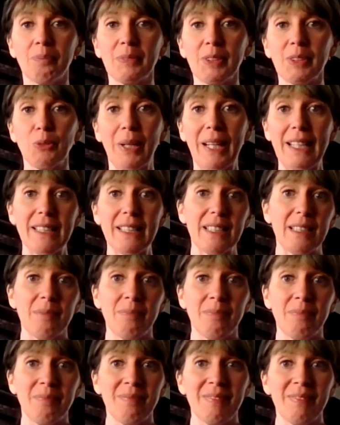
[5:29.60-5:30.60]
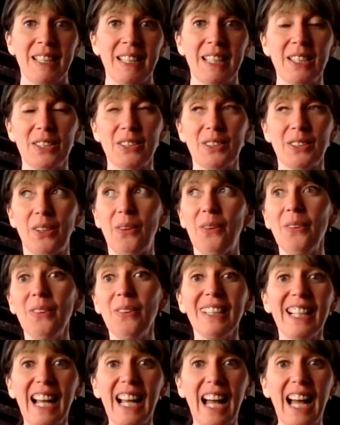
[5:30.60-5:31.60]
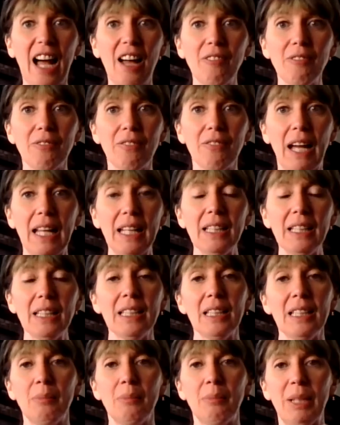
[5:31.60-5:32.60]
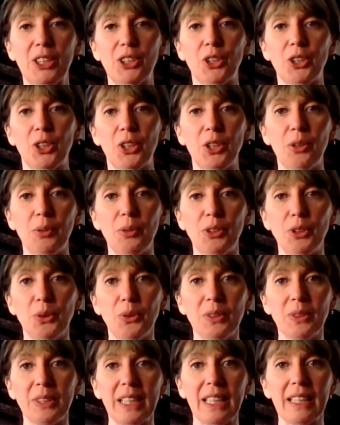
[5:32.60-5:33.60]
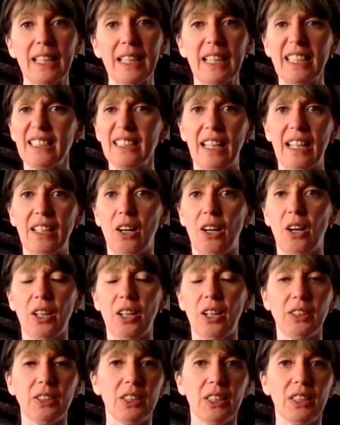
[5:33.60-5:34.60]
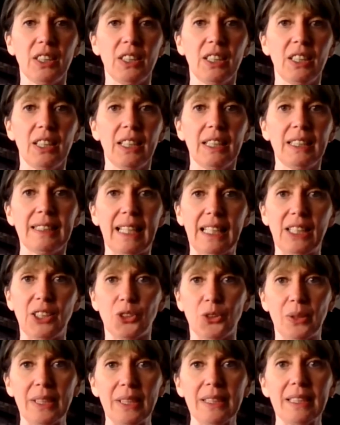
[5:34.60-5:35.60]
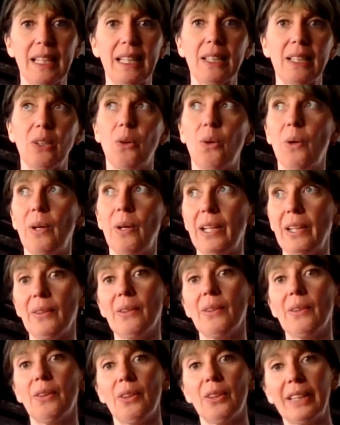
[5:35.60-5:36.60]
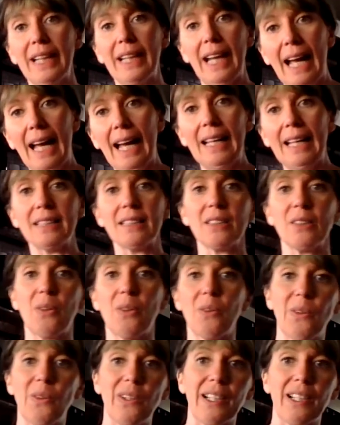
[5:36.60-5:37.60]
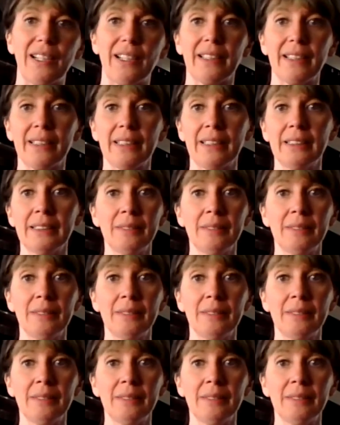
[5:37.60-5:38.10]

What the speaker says: race. So have fun. Make sure you're choosing things that aren't dangerous, like oil or gas or